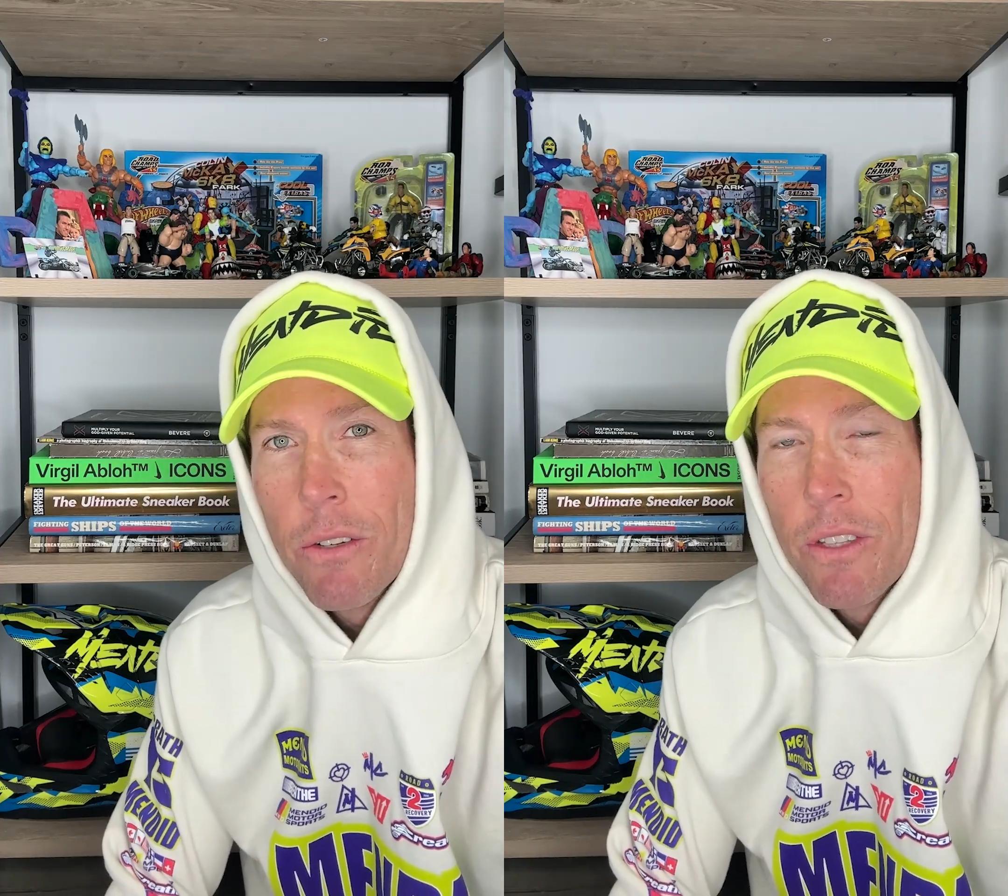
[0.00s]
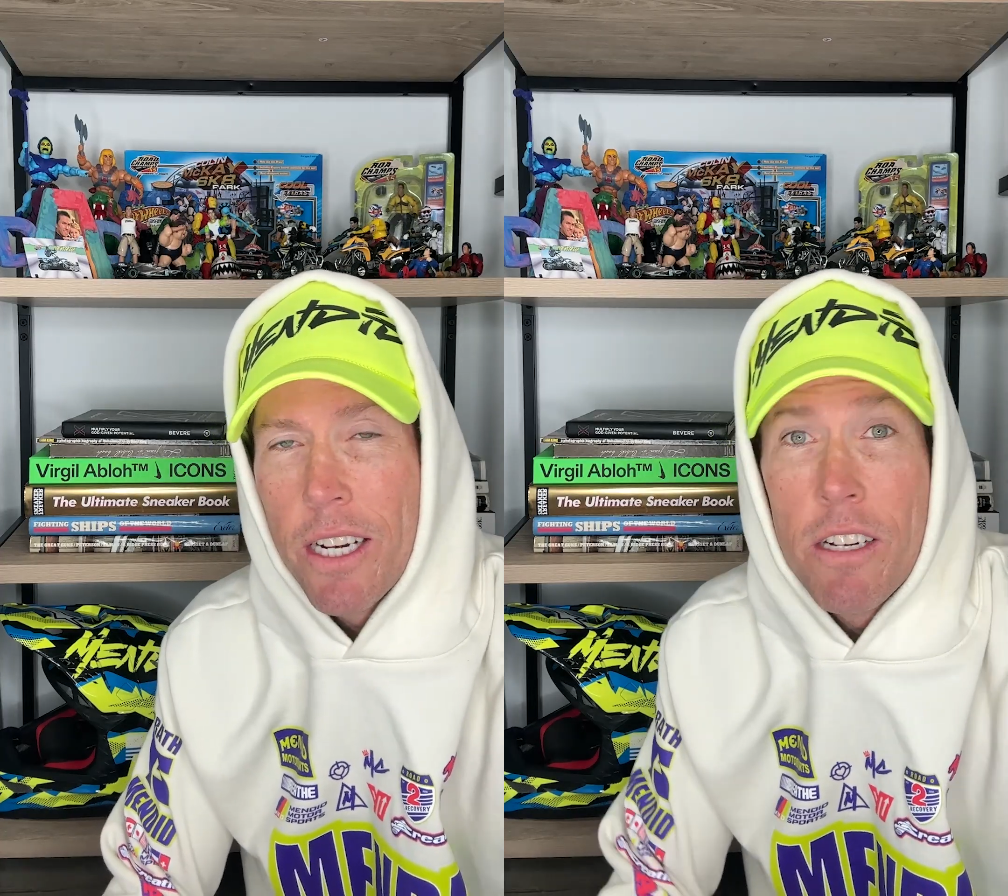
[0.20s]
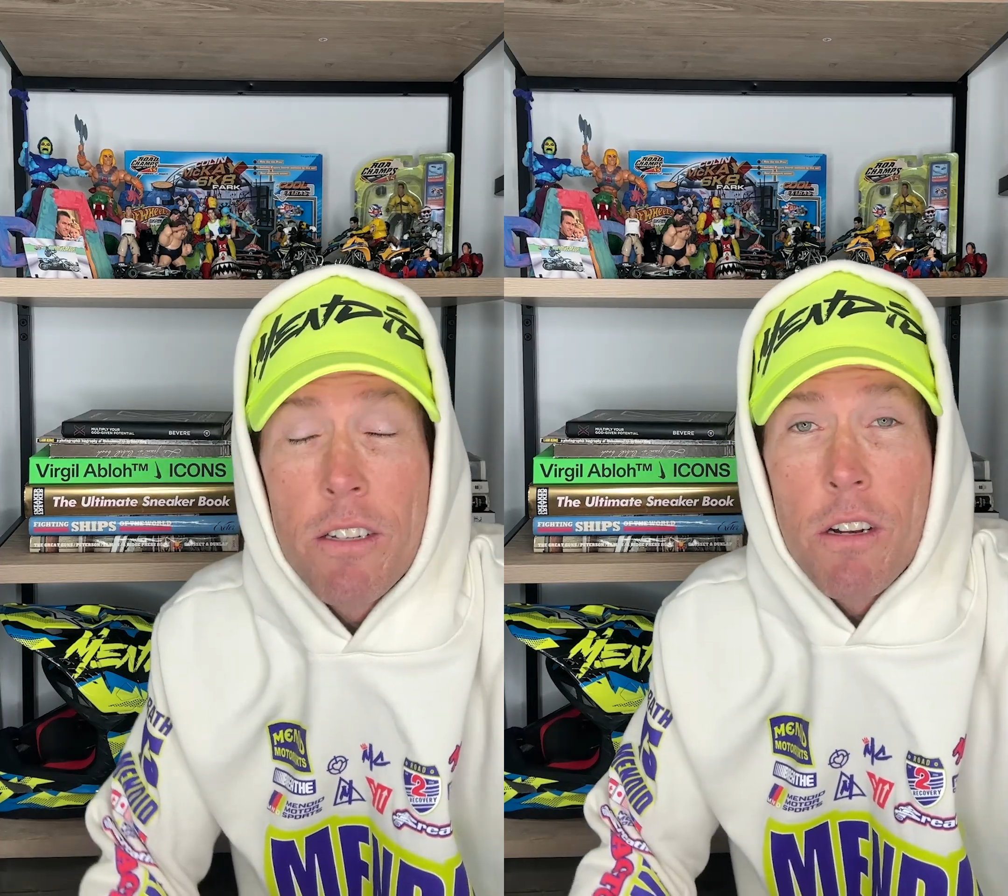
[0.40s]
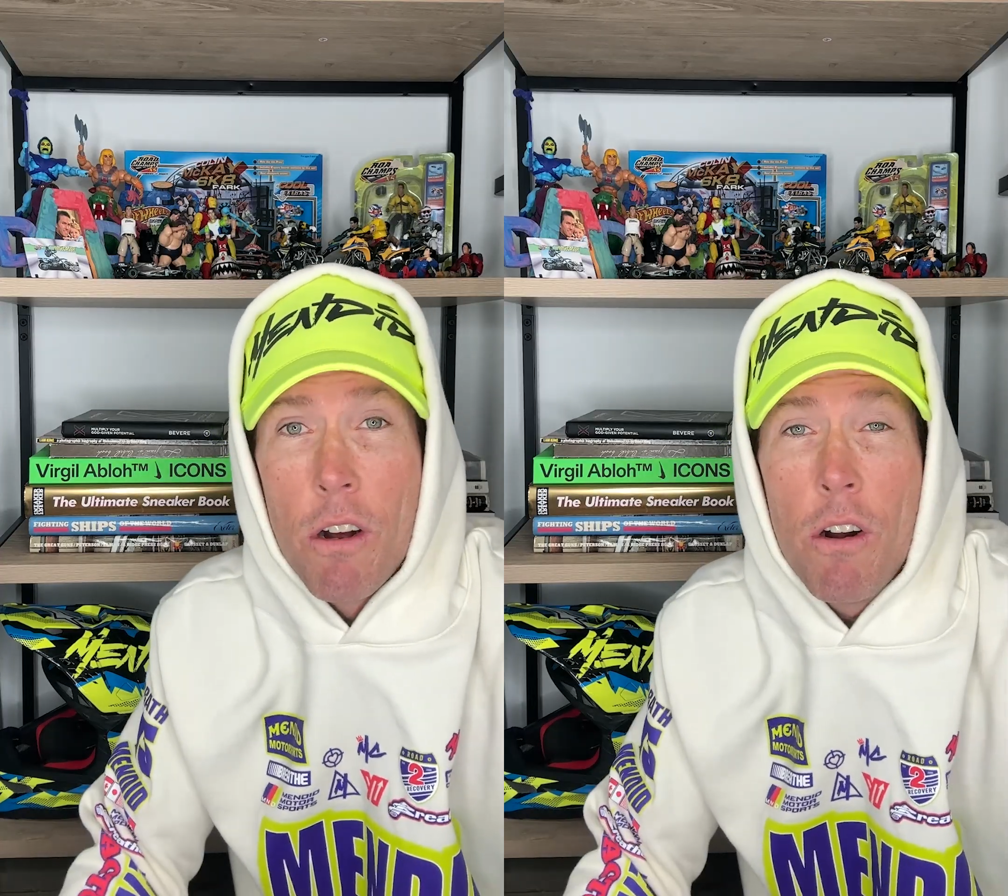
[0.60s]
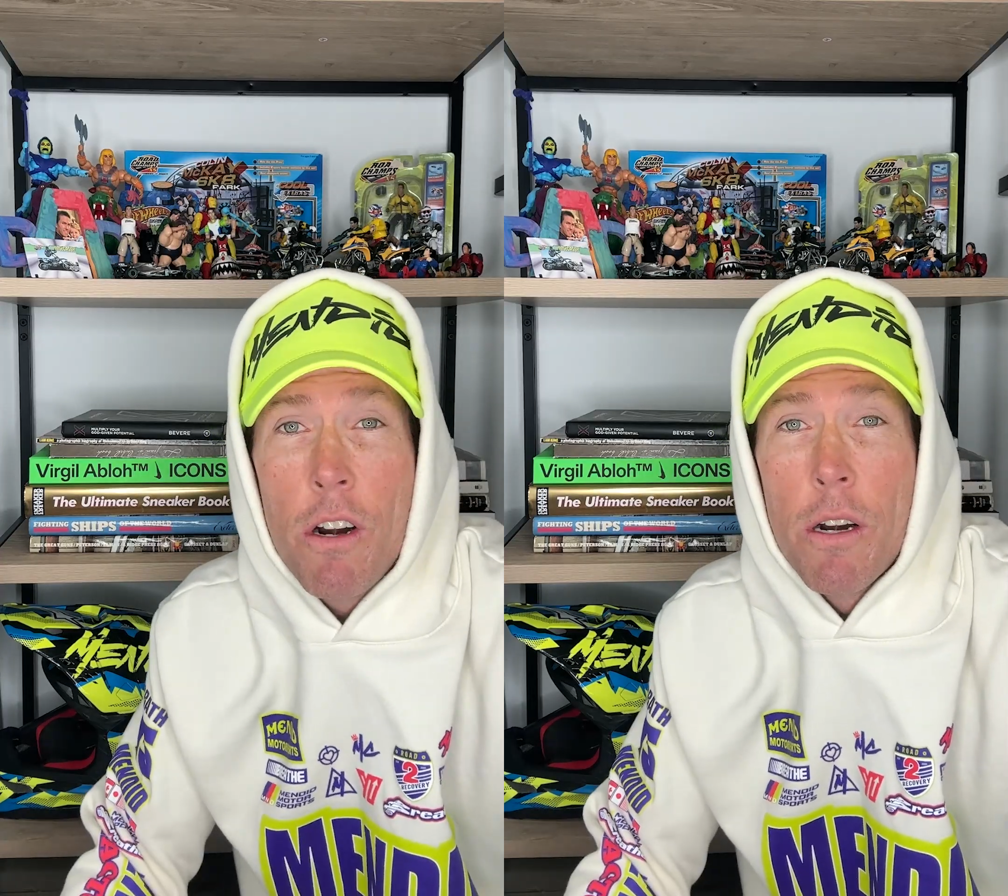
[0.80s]
They just
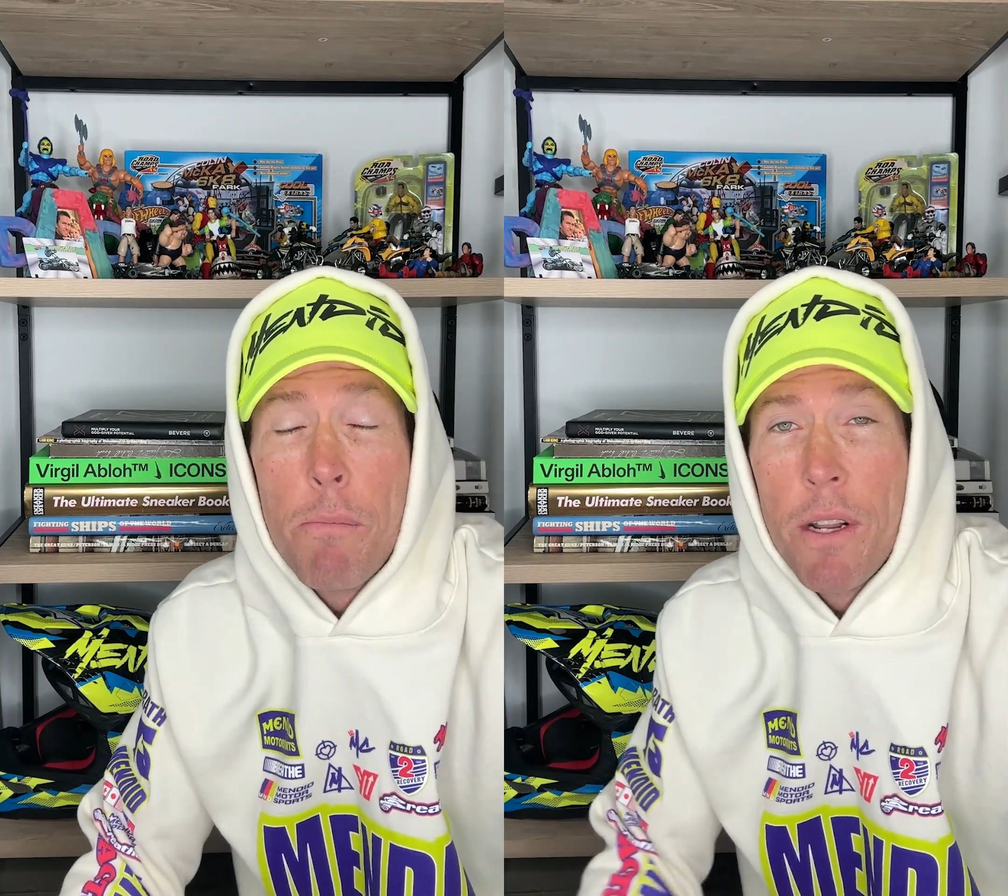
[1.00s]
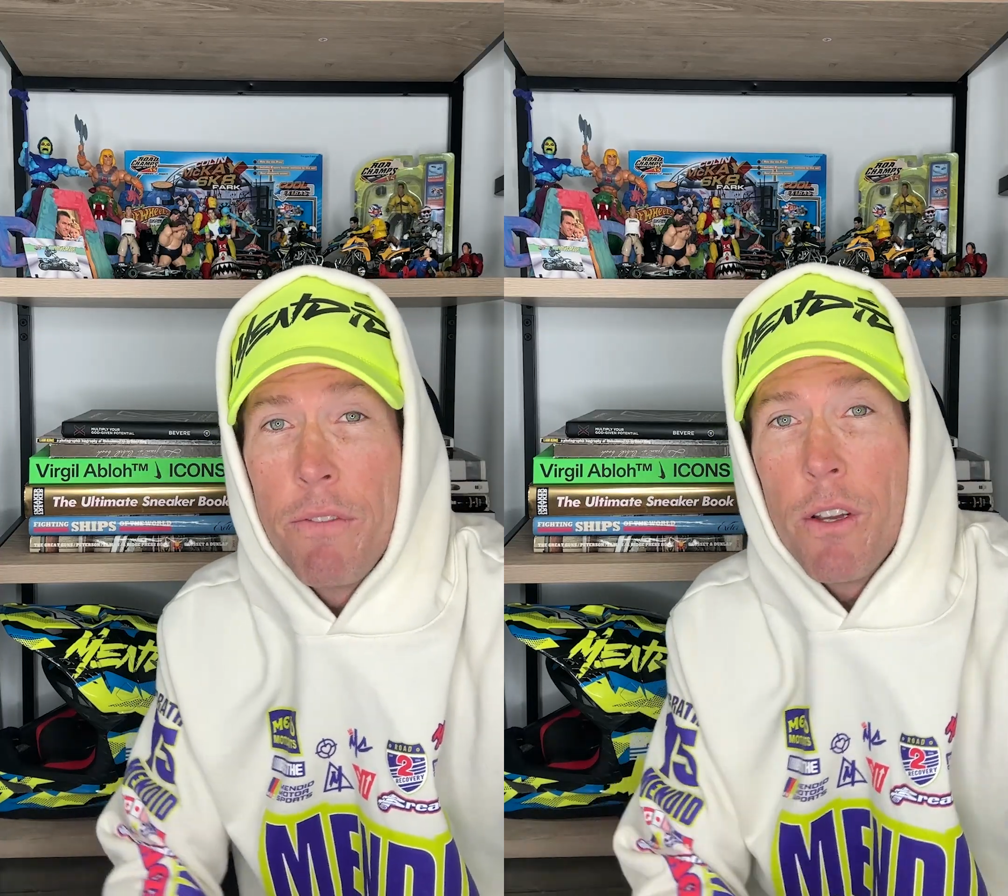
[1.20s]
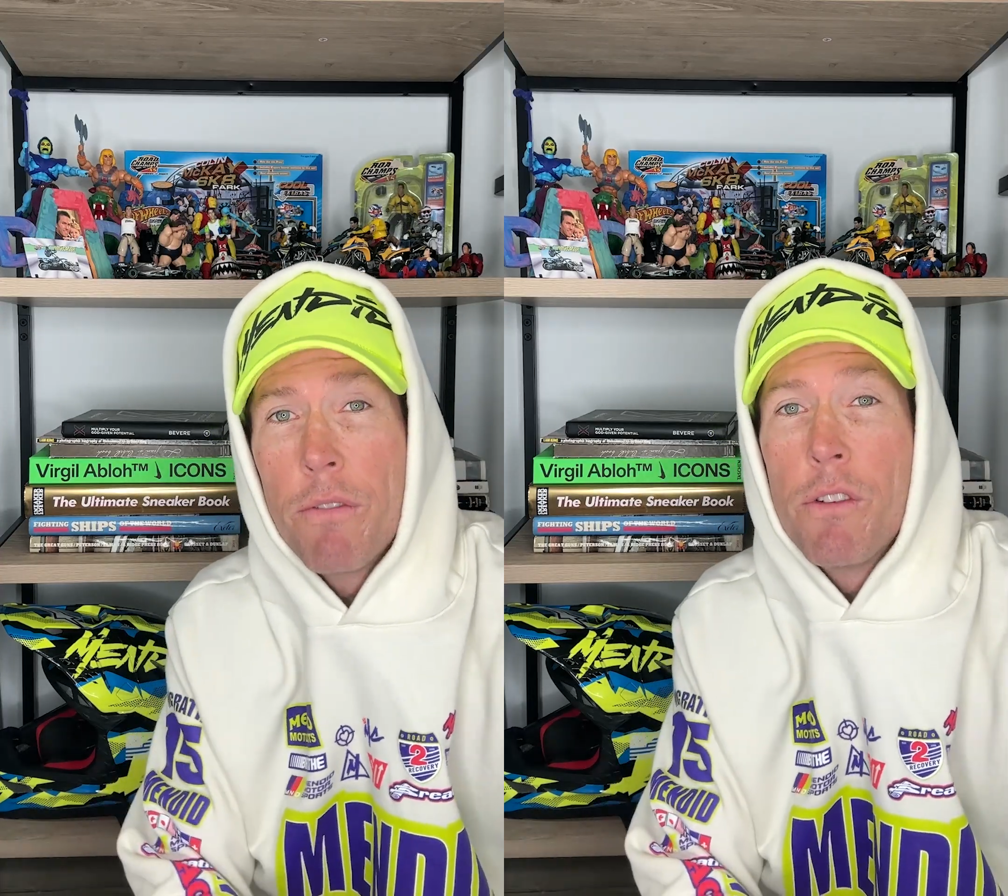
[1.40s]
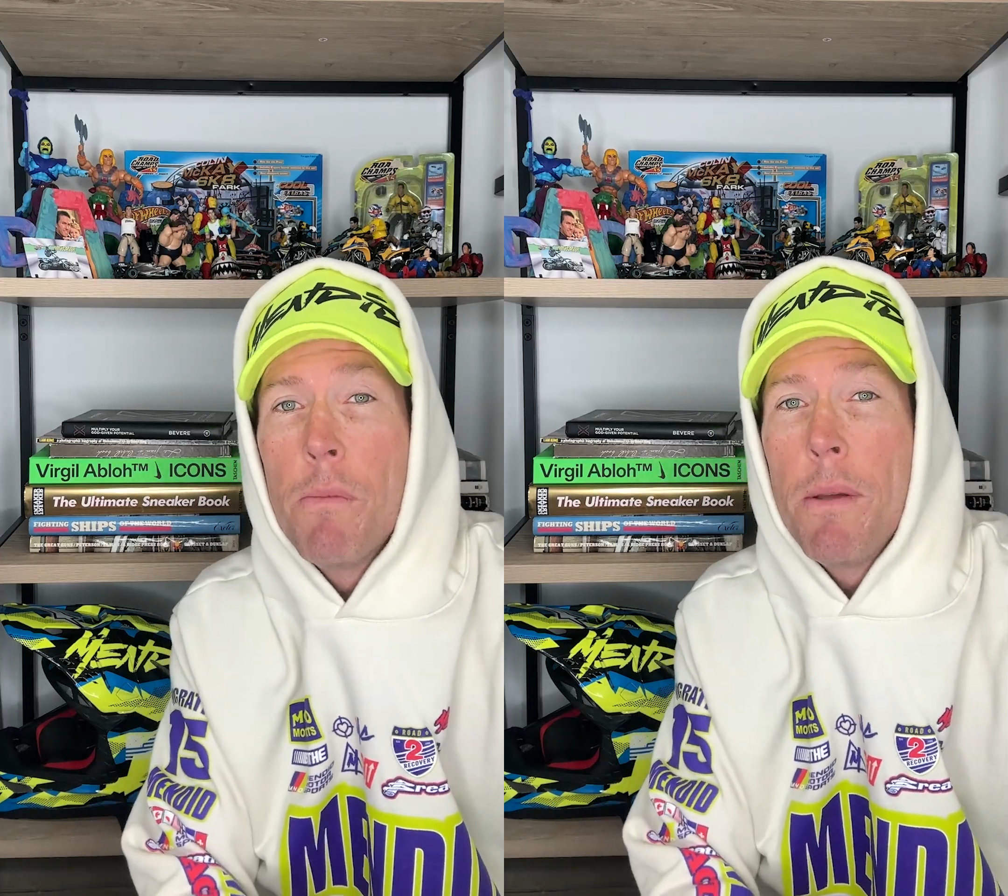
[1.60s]
aren't. But if you have too many